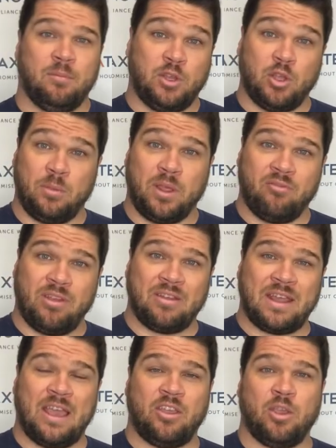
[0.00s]
predominantly
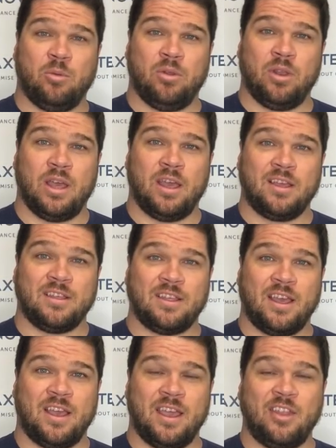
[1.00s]
around how you will
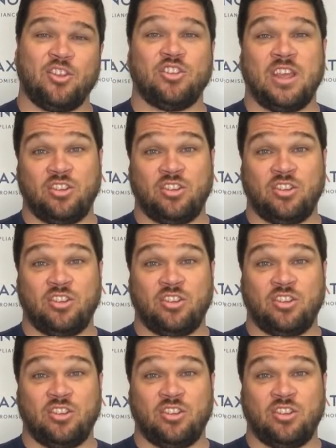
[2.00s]
in,